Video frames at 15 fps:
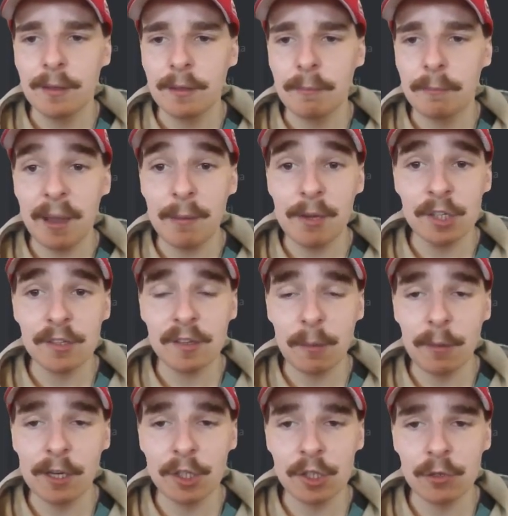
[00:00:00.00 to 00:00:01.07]
Maybe
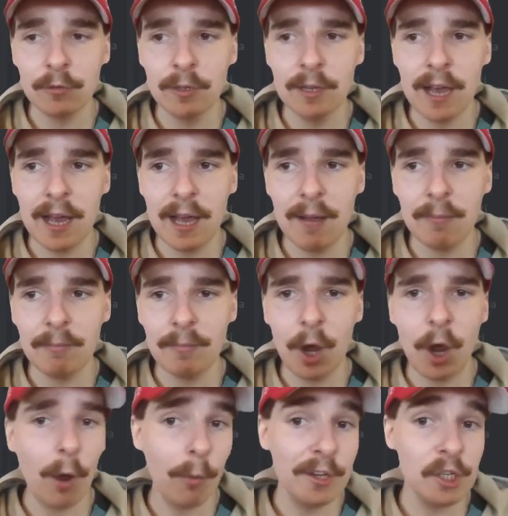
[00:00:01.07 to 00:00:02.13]
someone should...
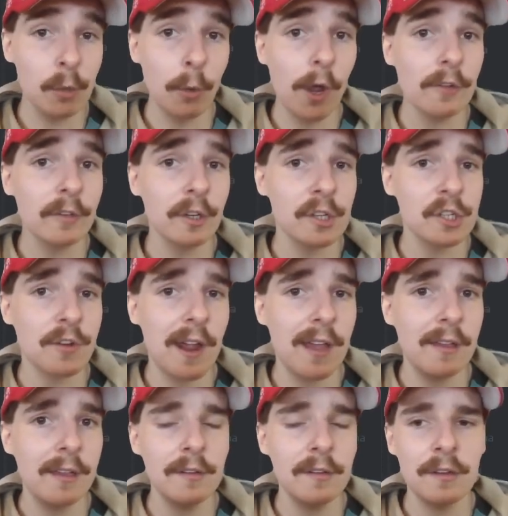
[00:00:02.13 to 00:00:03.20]
I wish it worked on
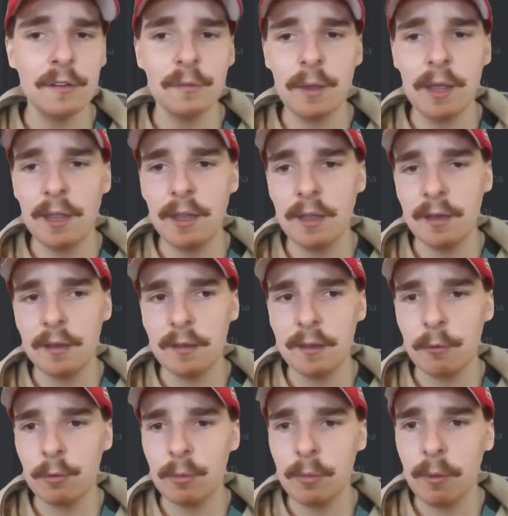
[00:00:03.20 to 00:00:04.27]
Australians, because
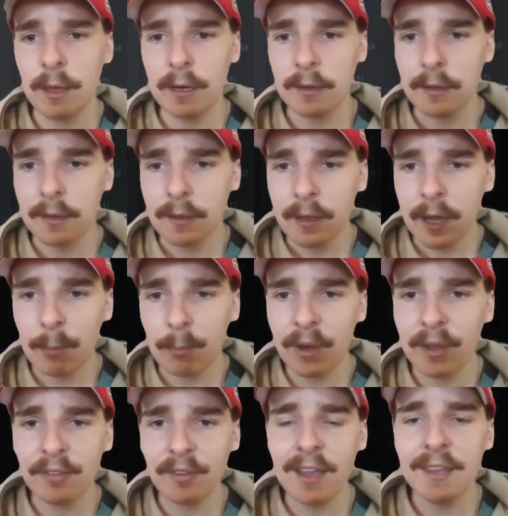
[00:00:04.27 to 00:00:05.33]
that would be better. A
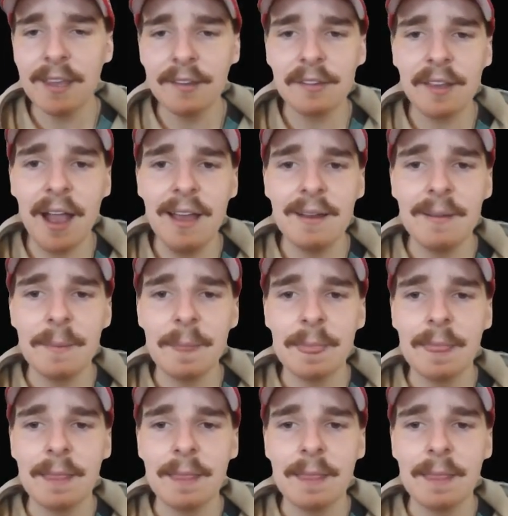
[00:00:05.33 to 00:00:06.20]
breathtaking stat.